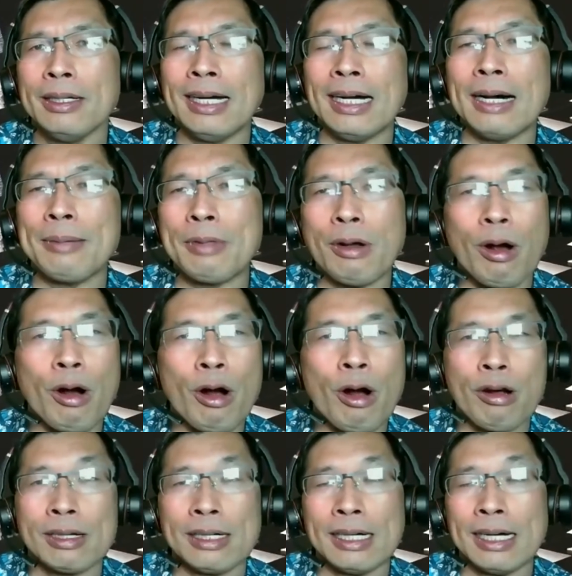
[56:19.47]
Um, there
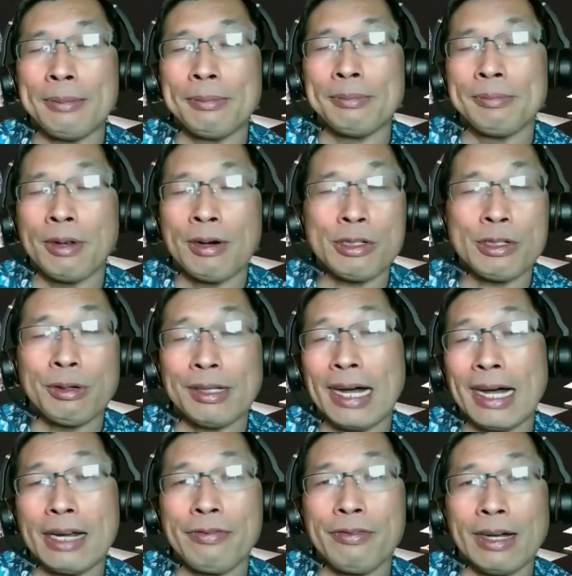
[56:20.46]
are also a
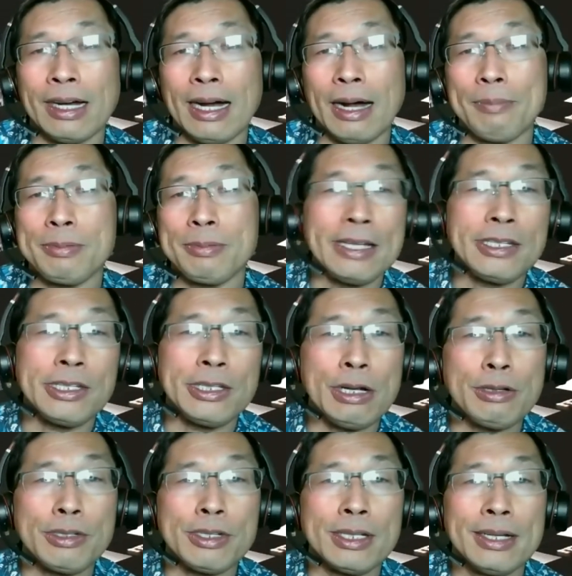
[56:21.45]
lot of space
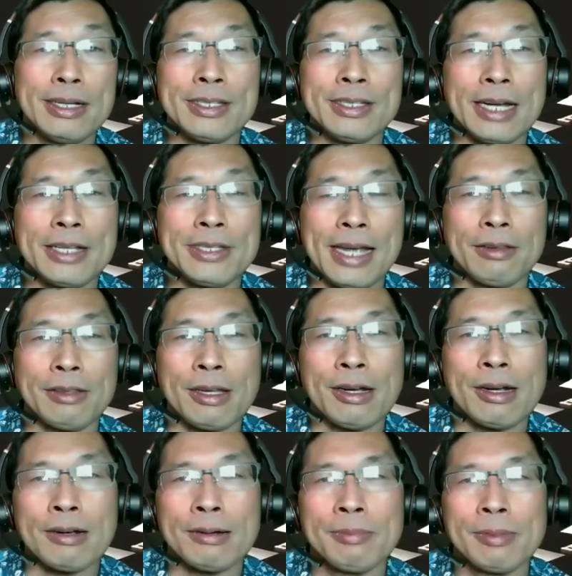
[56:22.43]
news sites out
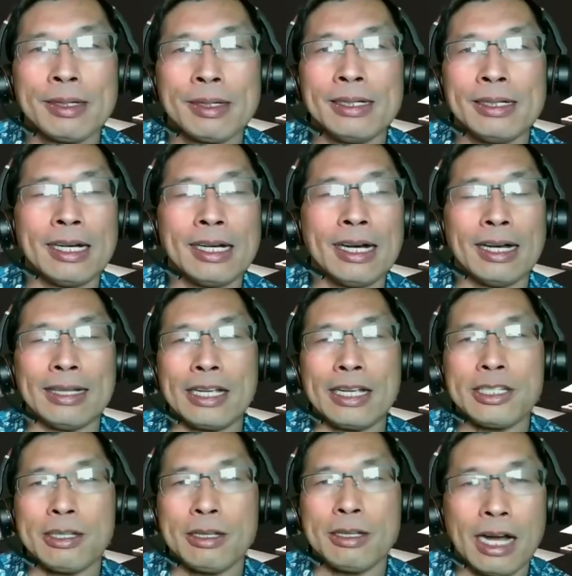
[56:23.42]
there, uh, like
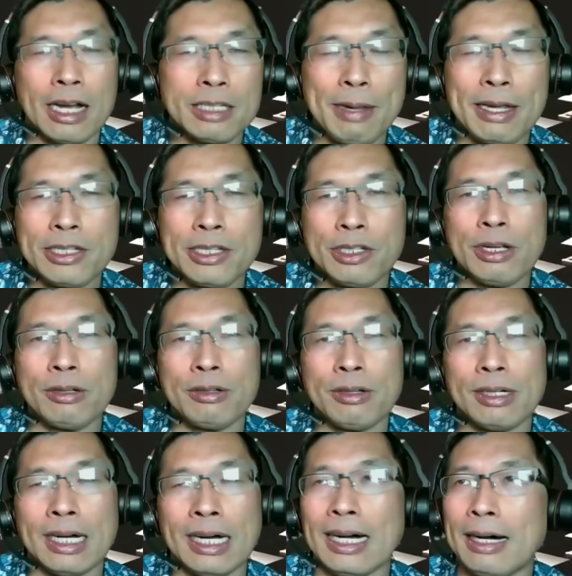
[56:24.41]
uh, space new,
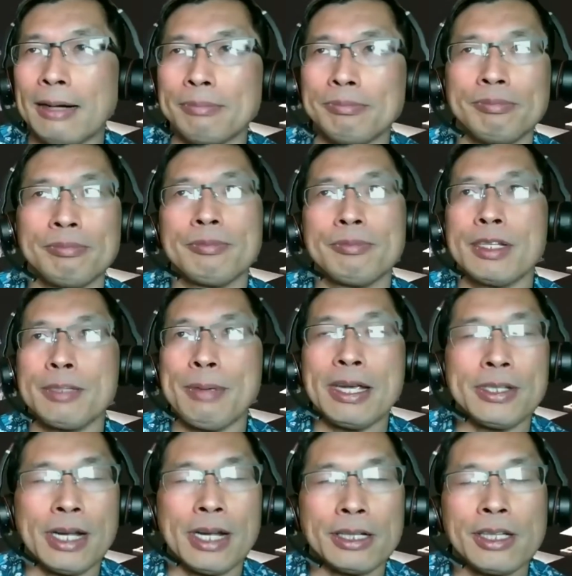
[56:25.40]

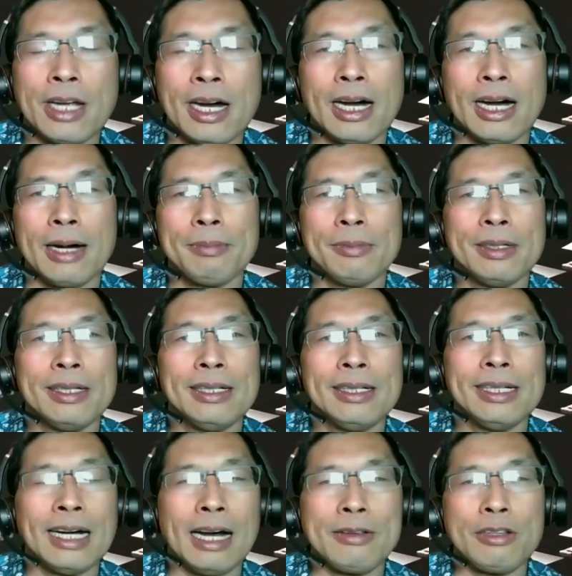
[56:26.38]
space.com,
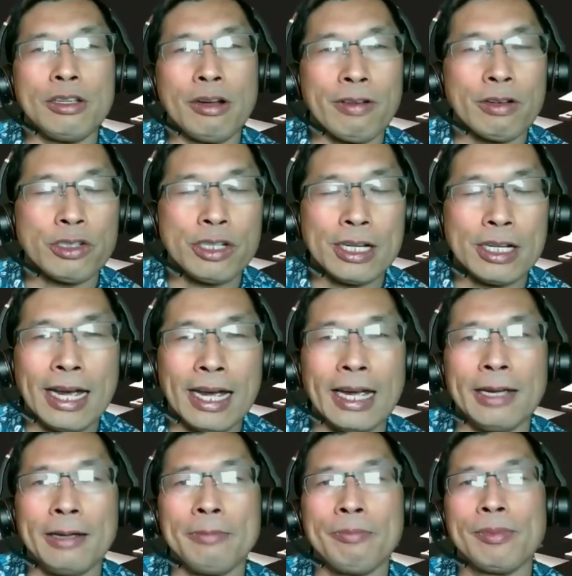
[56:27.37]
uh, Universe
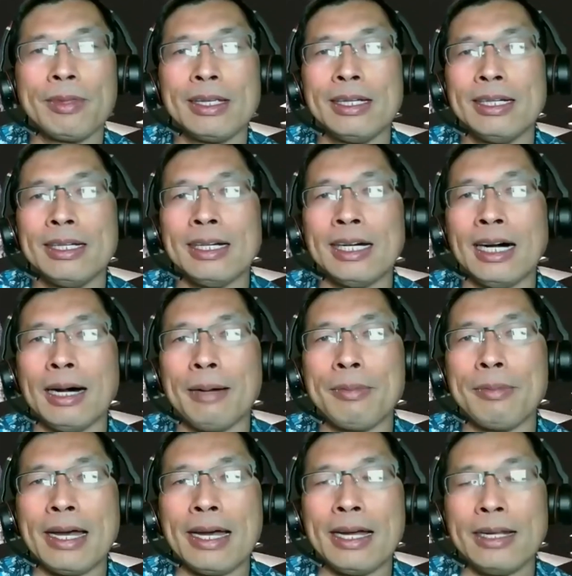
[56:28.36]
Today, that